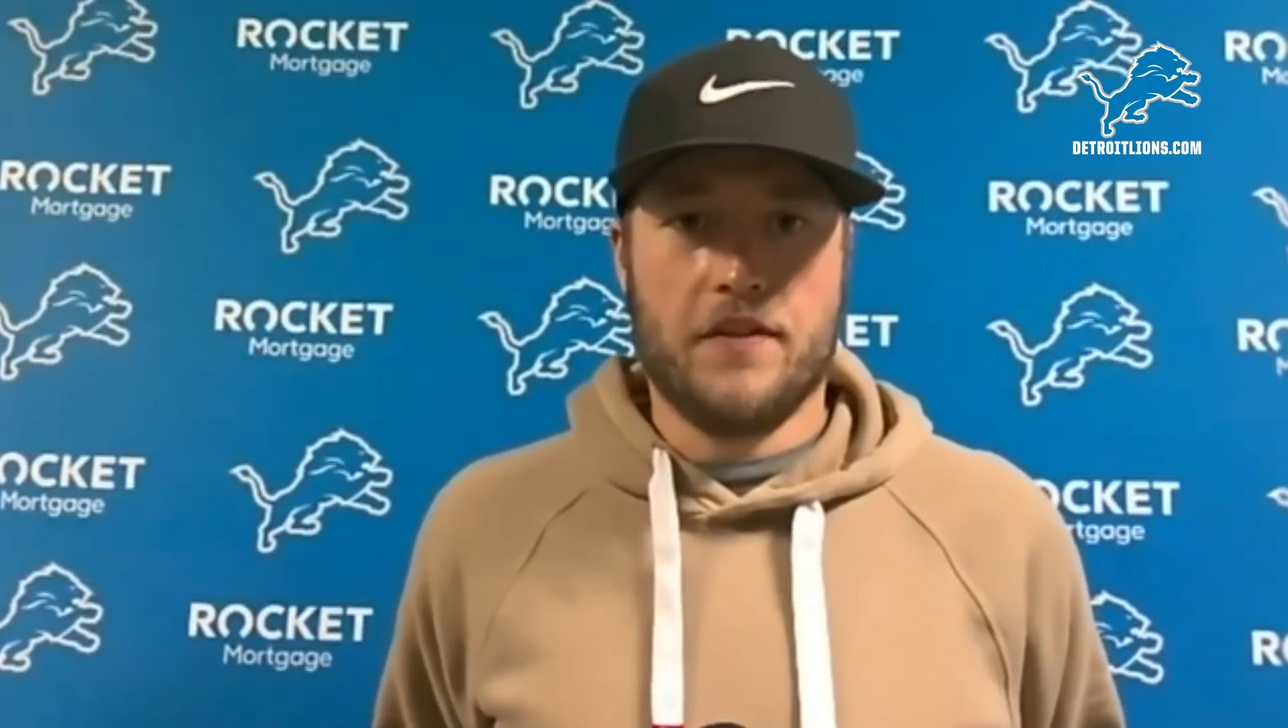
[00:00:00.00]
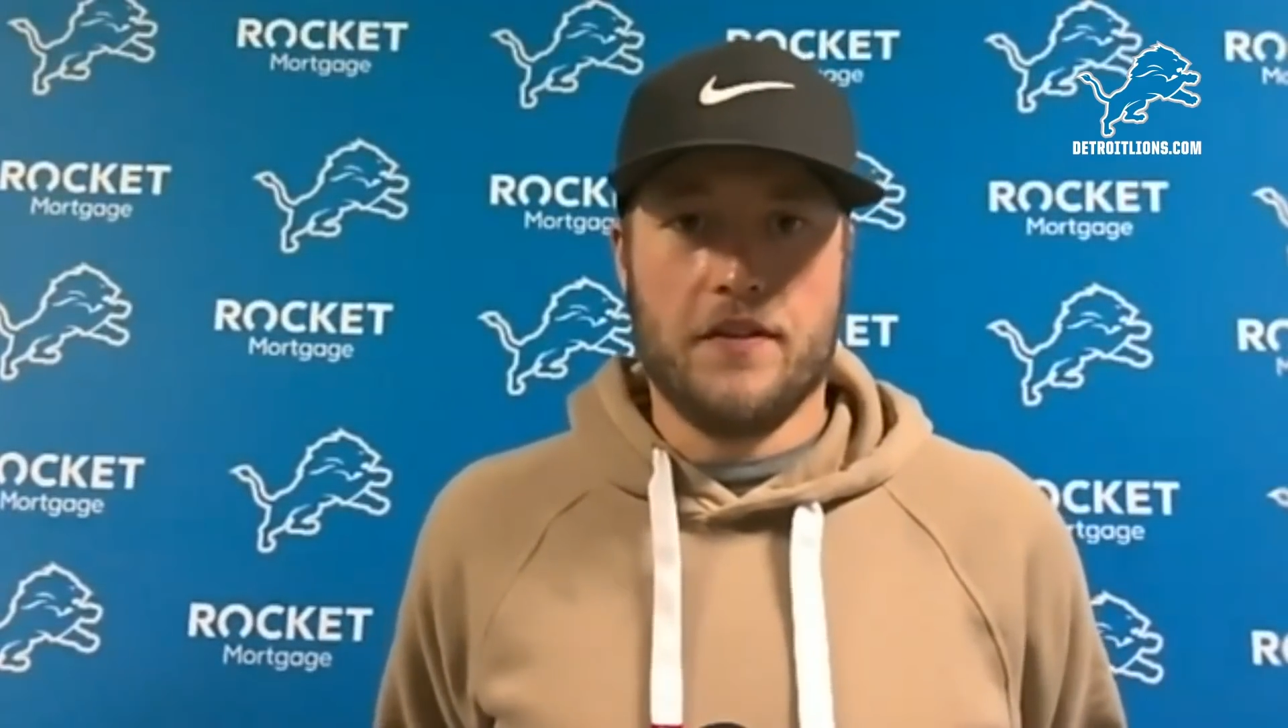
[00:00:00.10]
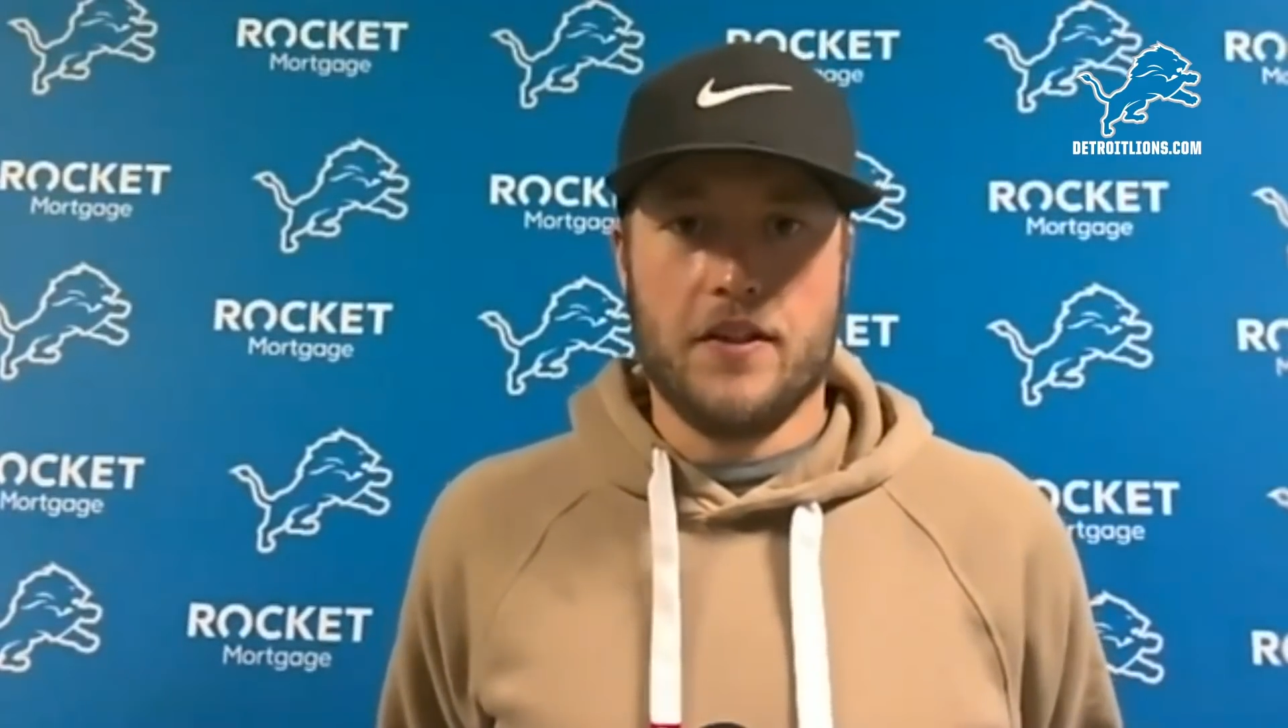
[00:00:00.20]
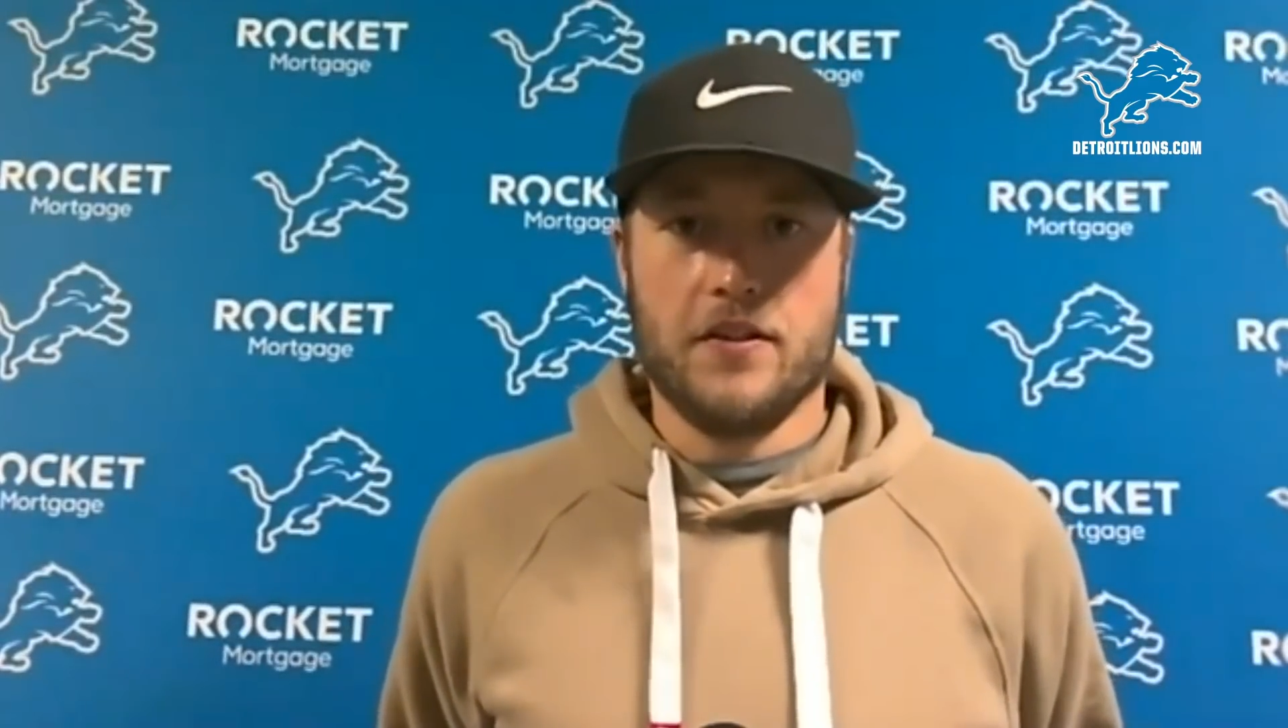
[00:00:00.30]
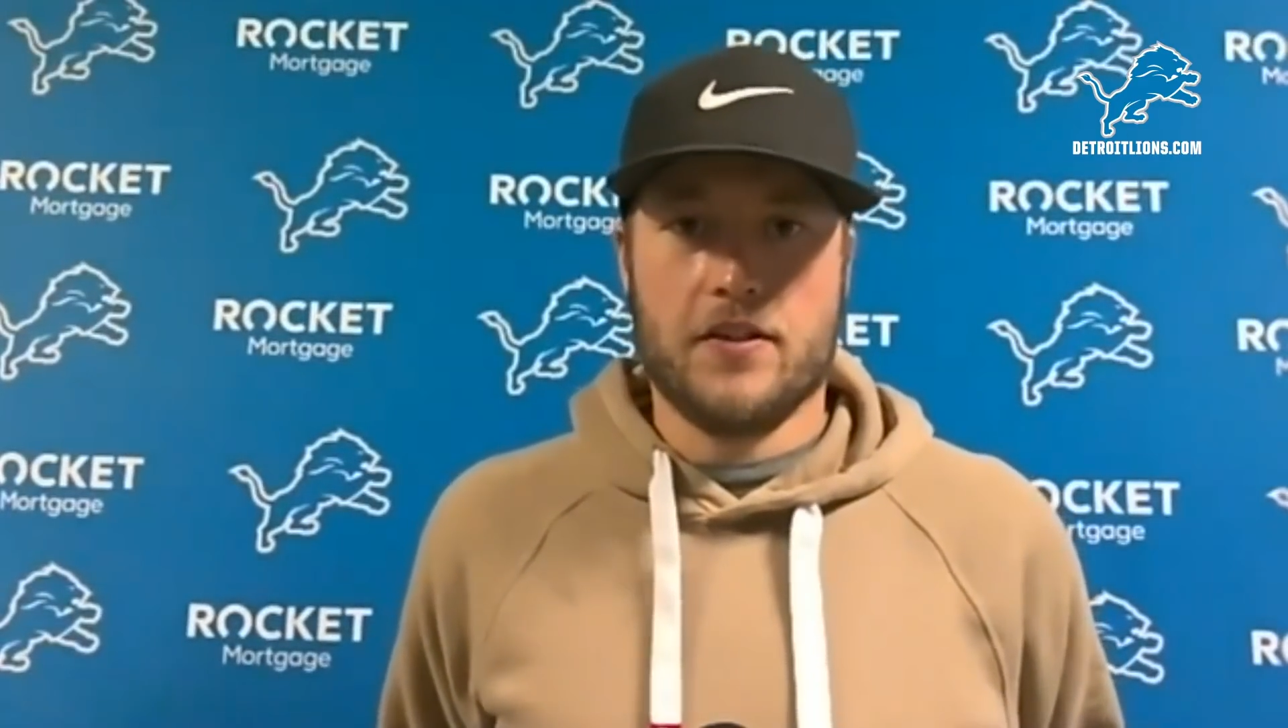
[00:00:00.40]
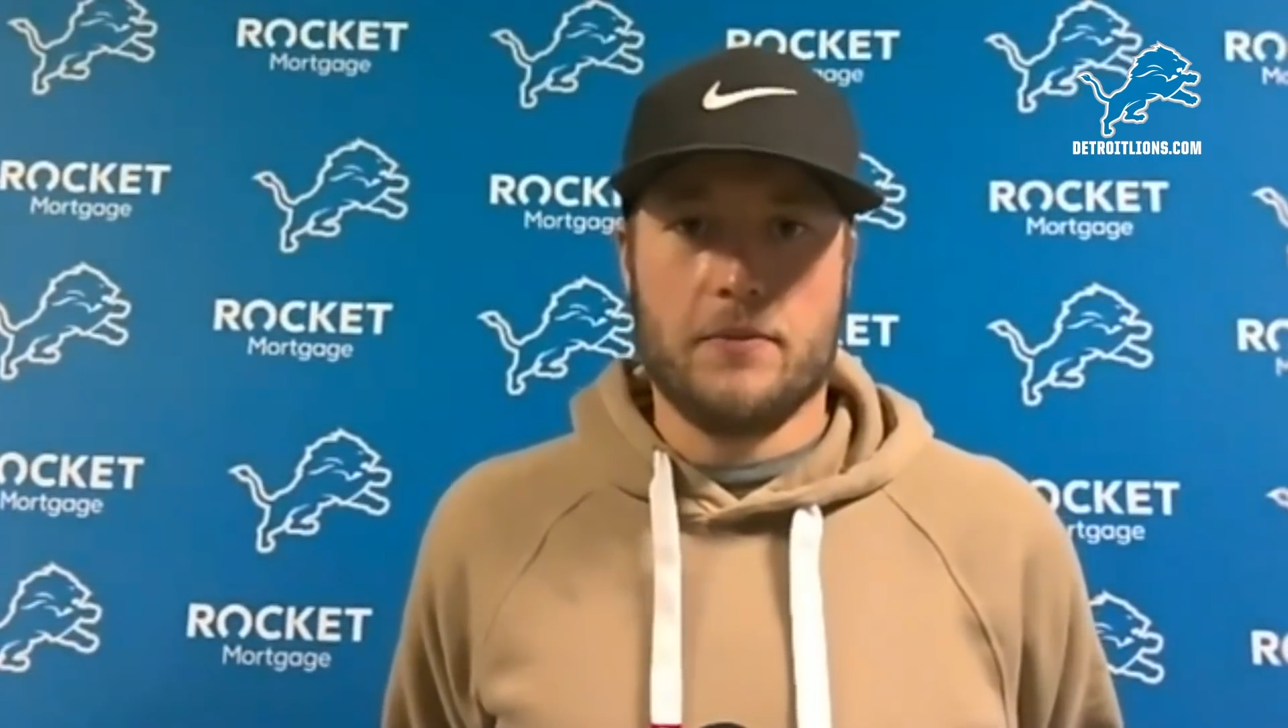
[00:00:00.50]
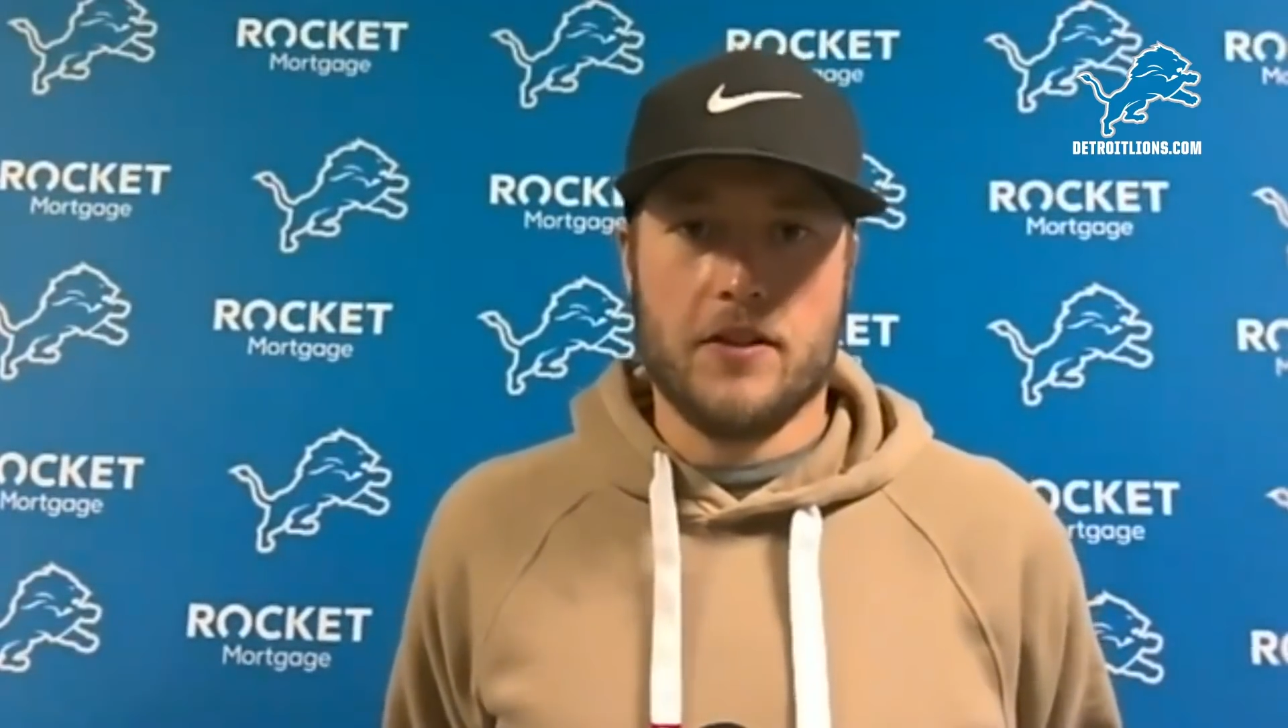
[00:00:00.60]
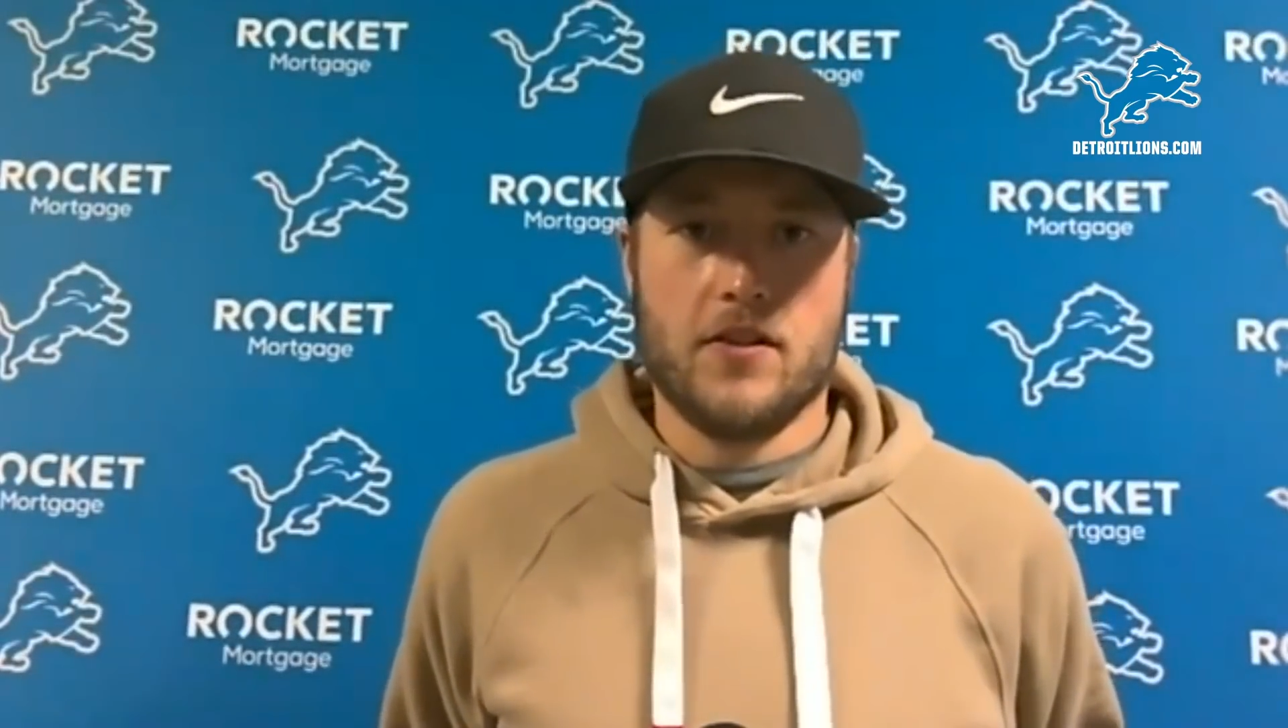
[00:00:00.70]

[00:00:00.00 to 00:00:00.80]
50 or something.